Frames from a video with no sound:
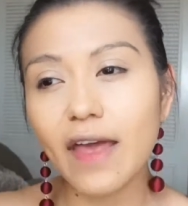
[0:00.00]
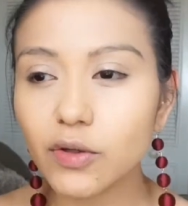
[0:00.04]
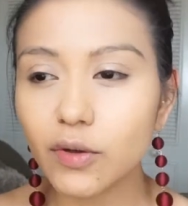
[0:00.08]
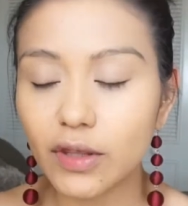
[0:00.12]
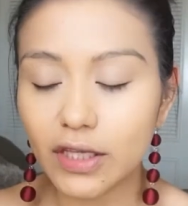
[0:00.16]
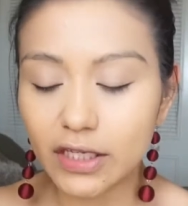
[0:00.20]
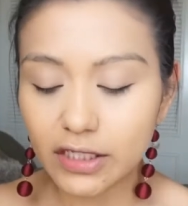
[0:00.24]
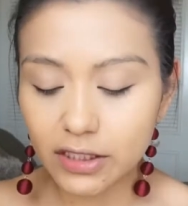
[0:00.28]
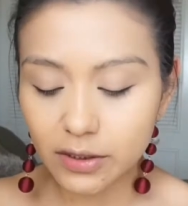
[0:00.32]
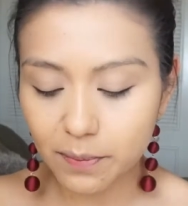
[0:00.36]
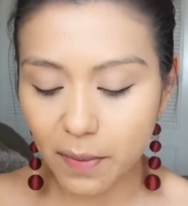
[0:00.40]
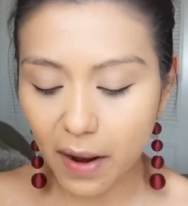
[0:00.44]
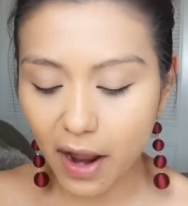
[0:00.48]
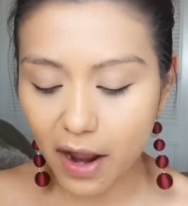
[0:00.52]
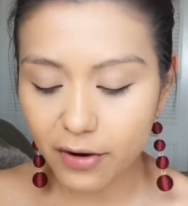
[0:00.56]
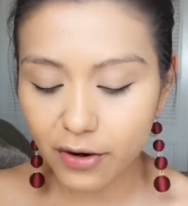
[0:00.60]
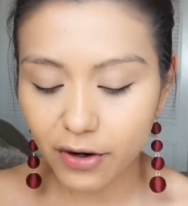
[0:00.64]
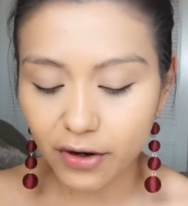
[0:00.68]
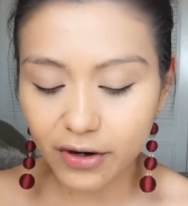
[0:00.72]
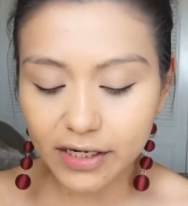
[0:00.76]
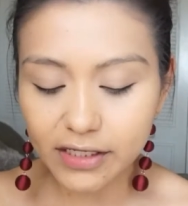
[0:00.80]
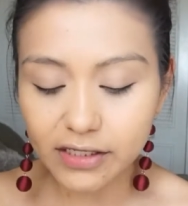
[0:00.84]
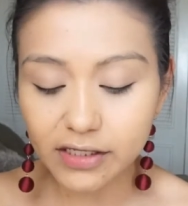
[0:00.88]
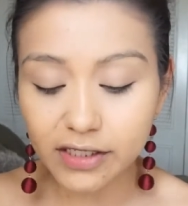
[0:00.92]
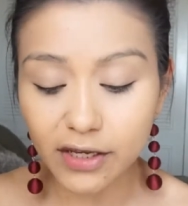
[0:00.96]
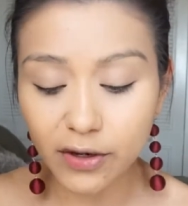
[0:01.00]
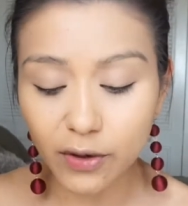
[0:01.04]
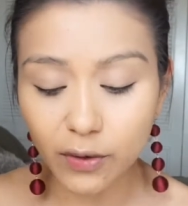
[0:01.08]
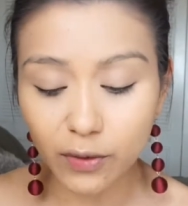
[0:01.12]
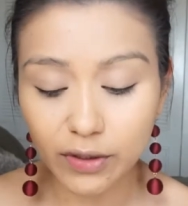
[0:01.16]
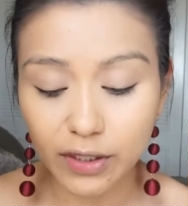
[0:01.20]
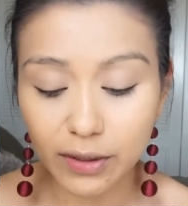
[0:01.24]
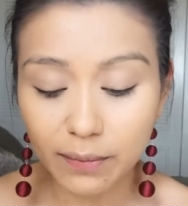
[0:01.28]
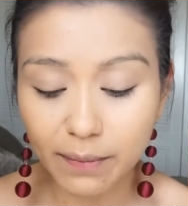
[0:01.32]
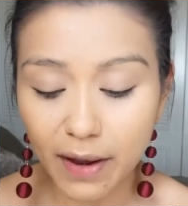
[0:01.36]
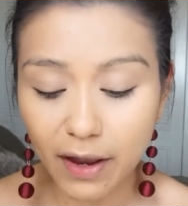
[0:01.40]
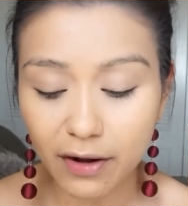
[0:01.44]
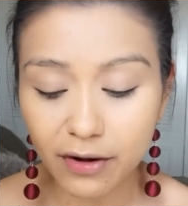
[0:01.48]
So this powder is the
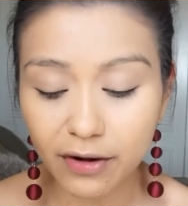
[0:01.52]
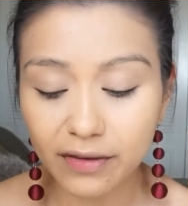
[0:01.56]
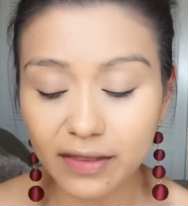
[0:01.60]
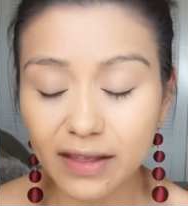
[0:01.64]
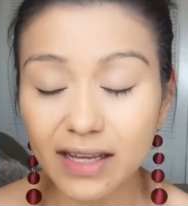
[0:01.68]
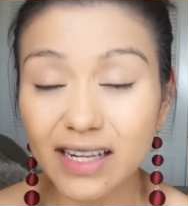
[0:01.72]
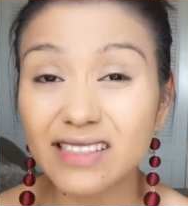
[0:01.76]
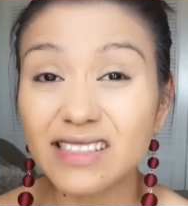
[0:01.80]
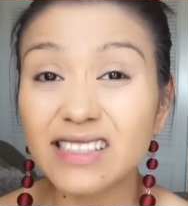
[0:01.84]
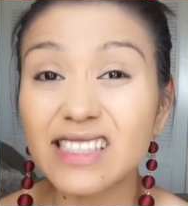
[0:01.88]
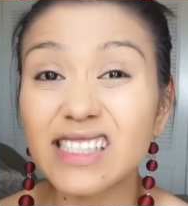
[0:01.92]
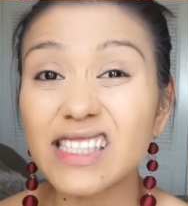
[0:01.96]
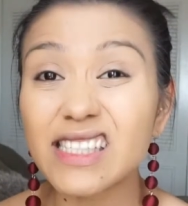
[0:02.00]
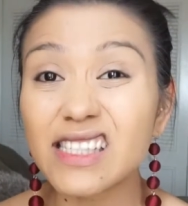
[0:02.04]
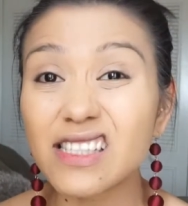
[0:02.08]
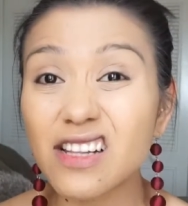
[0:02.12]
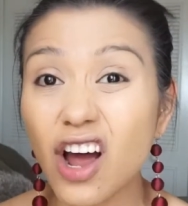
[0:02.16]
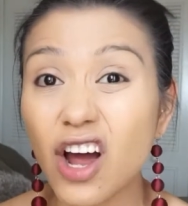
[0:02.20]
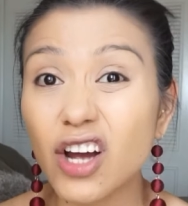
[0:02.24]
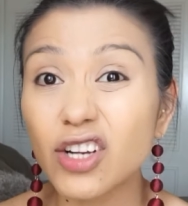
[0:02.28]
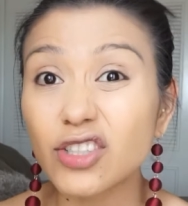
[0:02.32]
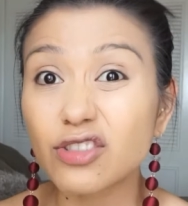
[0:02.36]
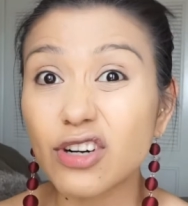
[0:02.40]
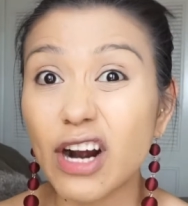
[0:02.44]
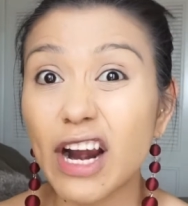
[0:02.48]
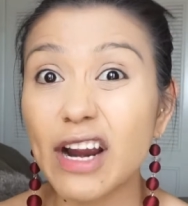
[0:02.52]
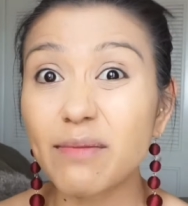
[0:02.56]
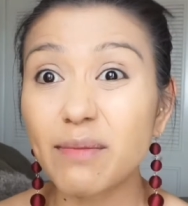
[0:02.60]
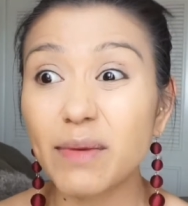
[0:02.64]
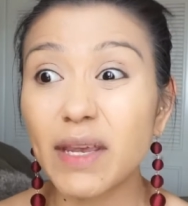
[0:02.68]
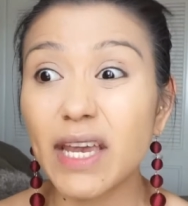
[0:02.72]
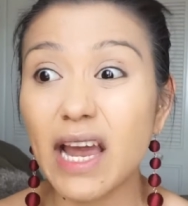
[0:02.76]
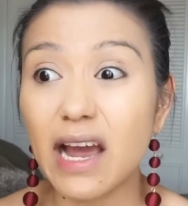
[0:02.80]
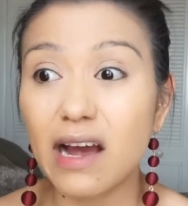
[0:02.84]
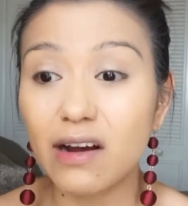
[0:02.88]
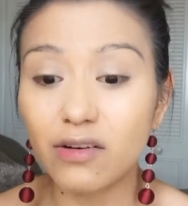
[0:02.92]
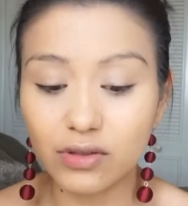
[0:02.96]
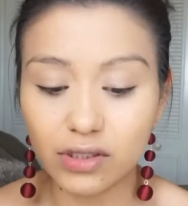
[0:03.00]
only powder that does not dry
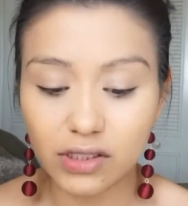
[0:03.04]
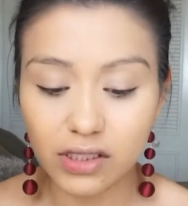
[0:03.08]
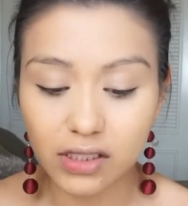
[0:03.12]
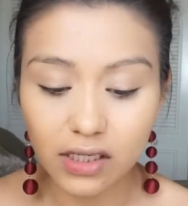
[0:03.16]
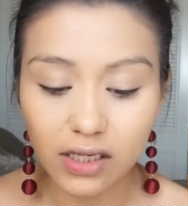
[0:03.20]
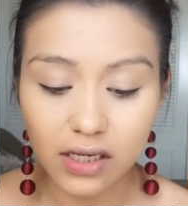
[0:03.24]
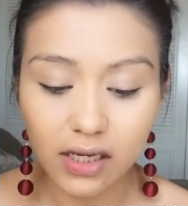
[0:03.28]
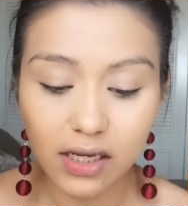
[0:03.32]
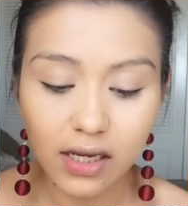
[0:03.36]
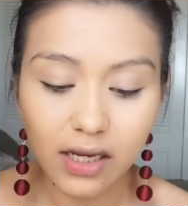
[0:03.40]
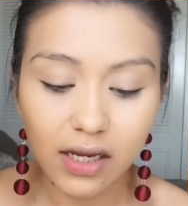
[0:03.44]
me out.